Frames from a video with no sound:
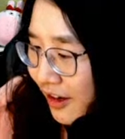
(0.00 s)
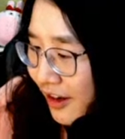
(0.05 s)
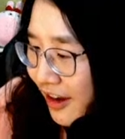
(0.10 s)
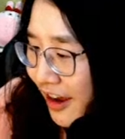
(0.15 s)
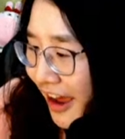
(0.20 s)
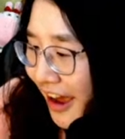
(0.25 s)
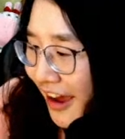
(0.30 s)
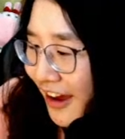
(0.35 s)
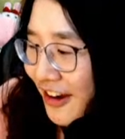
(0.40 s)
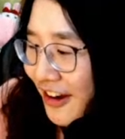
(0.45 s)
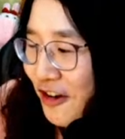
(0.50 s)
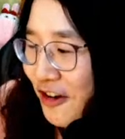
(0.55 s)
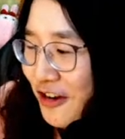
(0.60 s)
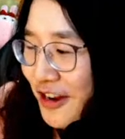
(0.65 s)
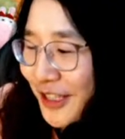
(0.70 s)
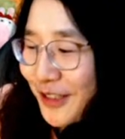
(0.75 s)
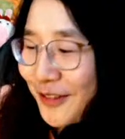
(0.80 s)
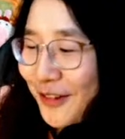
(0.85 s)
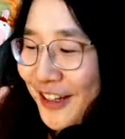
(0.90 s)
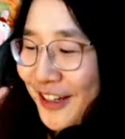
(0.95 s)
No, this
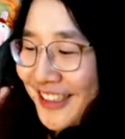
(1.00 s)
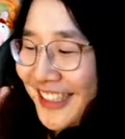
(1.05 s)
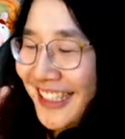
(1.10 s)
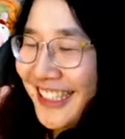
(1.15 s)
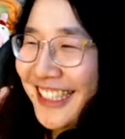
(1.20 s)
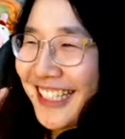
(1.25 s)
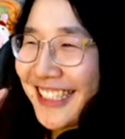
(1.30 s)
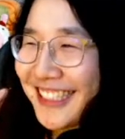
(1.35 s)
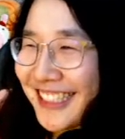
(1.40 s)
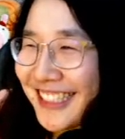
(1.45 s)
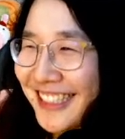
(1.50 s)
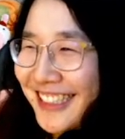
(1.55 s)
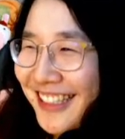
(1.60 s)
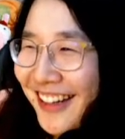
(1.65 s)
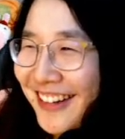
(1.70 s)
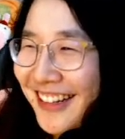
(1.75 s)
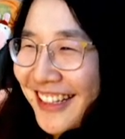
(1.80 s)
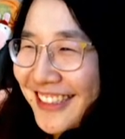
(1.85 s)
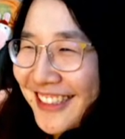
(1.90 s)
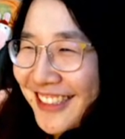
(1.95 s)
is not a
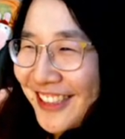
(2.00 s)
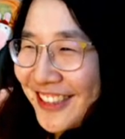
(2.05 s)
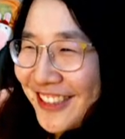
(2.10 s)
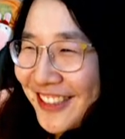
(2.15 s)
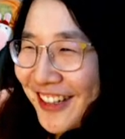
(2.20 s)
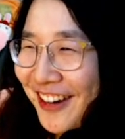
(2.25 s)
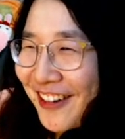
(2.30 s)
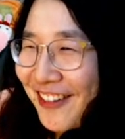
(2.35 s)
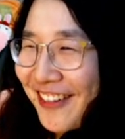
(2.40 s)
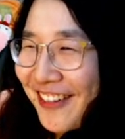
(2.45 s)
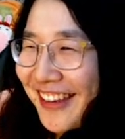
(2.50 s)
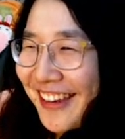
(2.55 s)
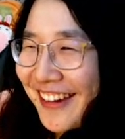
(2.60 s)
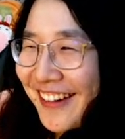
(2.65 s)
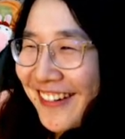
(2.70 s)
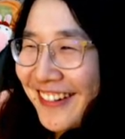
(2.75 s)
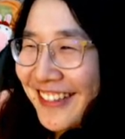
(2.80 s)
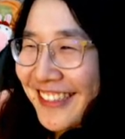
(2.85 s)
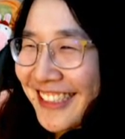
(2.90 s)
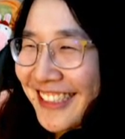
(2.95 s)
tutorial video.
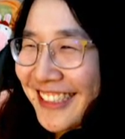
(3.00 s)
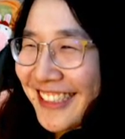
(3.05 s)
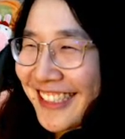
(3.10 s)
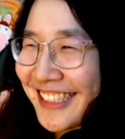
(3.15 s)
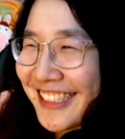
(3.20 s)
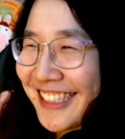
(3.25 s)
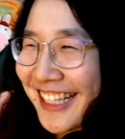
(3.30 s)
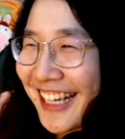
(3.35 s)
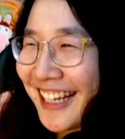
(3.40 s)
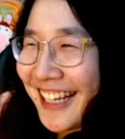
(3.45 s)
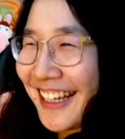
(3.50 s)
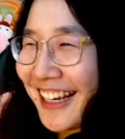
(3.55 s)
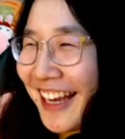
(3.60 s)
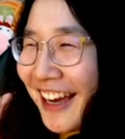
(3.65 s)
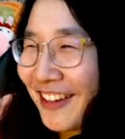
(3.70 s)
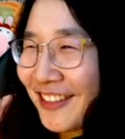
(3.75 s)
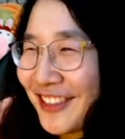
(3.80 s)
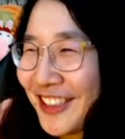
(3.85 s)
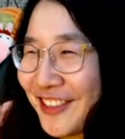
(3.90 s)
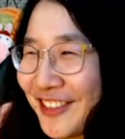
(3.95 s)
This is a live
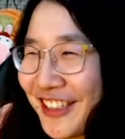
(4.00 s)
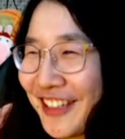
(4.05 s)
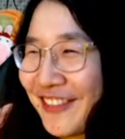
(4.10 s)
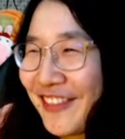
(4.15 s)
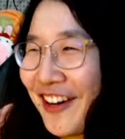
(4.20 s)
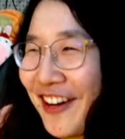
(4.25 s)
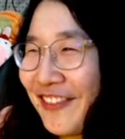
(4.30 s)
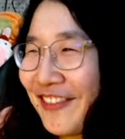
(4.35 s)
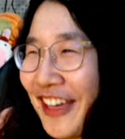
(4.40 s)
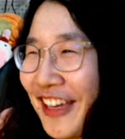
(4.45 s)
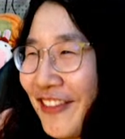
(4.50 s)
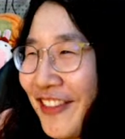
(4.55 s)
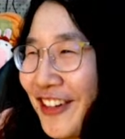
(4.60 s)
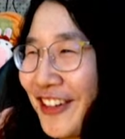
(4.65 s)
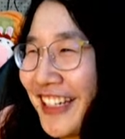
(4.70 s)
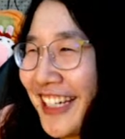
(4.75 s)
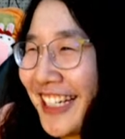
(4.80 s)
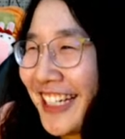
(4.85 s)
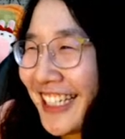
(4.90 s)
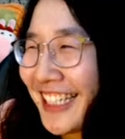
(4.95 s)
stream on me building
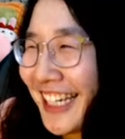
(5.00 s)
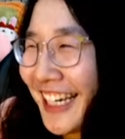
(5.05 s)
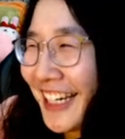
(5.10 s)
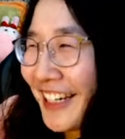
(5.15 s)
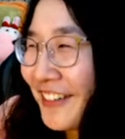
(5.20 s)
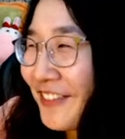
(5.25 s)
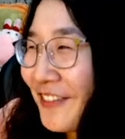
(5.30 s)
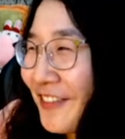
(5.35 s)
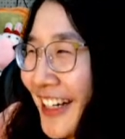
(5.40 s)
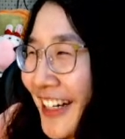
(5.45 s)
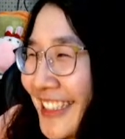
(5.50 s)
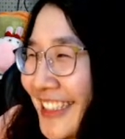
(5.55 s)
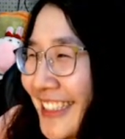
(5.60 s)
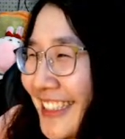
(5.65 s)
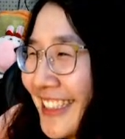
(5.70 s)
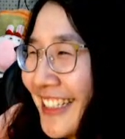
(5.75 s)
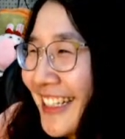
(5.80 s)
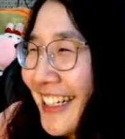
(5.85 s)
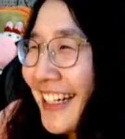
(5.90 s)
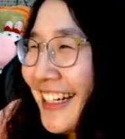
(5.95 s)
a game. But
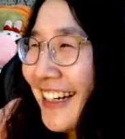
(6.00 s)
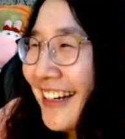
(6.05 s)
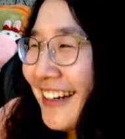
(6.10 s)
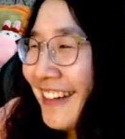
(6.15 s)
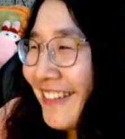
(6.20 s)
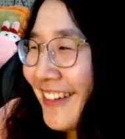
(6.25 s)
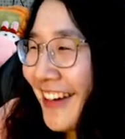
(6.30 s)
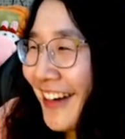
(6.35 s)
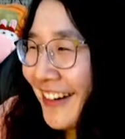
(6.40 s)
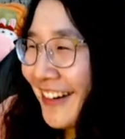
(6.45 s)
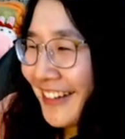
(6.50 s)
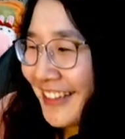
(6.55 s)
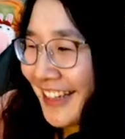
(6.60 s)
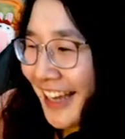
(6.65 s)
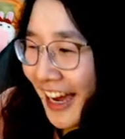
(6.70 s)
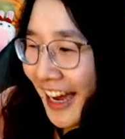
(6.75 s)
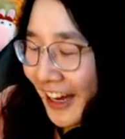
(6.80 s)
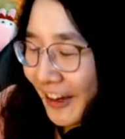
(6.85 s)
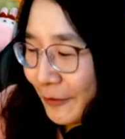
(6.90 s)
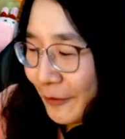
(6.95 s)
well,
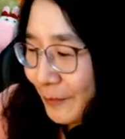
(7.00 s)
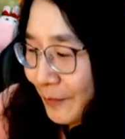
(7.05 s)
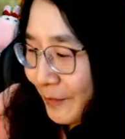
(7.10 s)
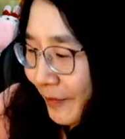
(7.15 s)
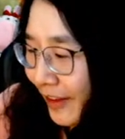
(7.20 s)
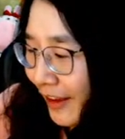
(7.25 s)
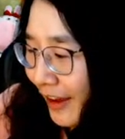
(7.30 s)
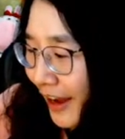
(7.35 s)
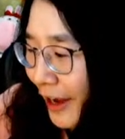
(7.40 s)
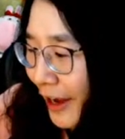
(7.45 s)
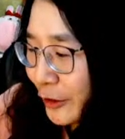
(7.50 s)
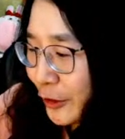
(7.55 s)
yeah. I also